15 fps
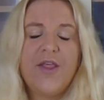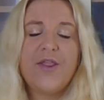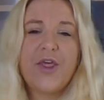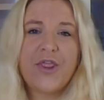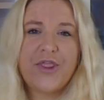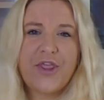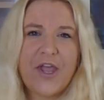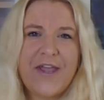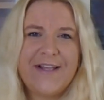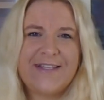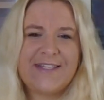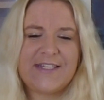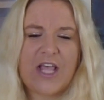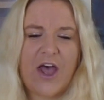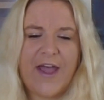The
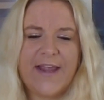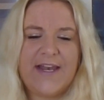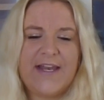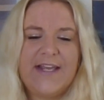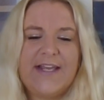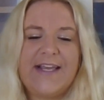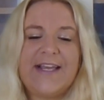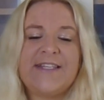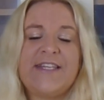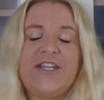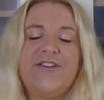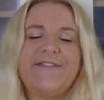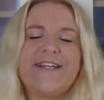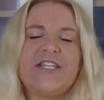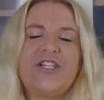third sign is that
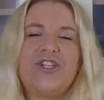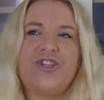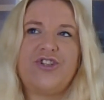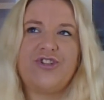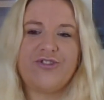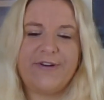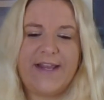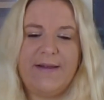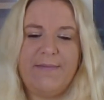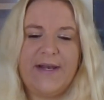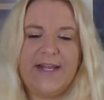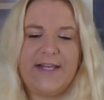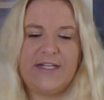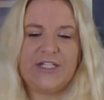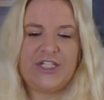you're
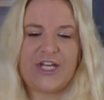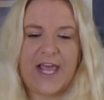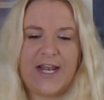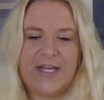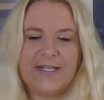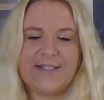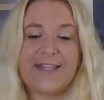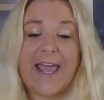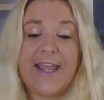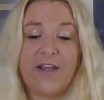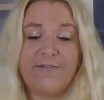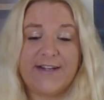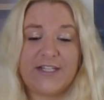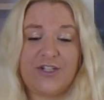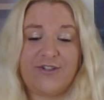extremely jealous. They
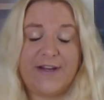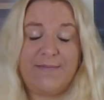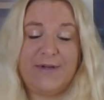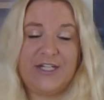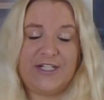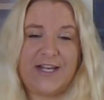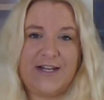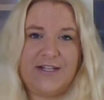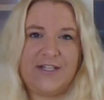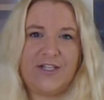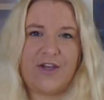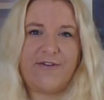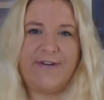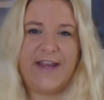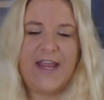are extremely jealous,
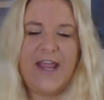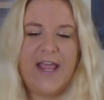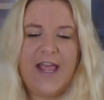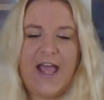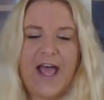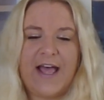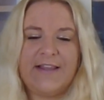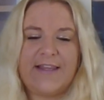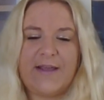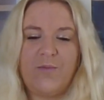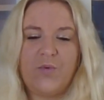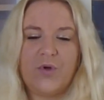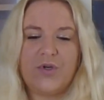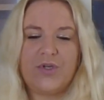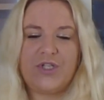sorry. And they
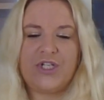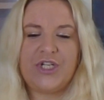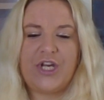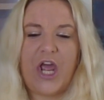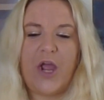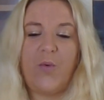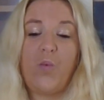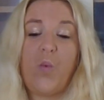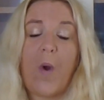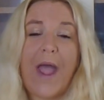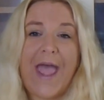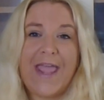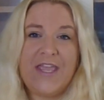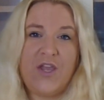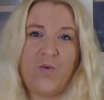want to know
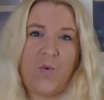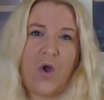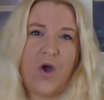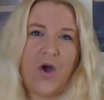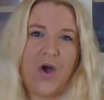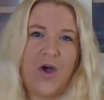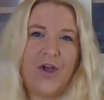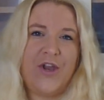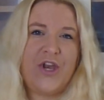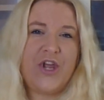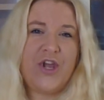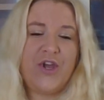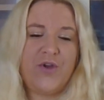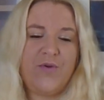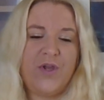where you are and
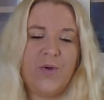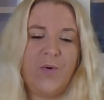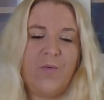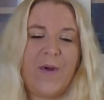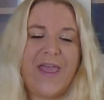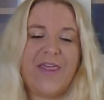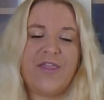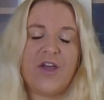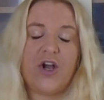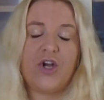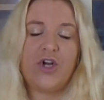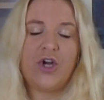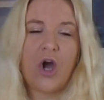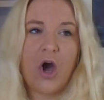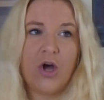who you're with
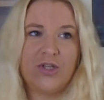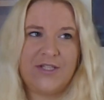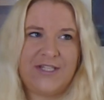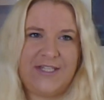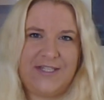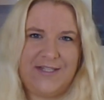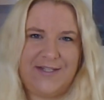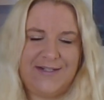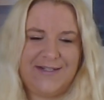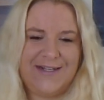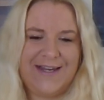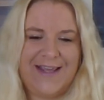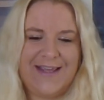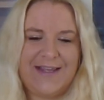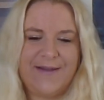
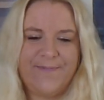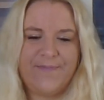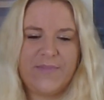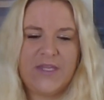constantly.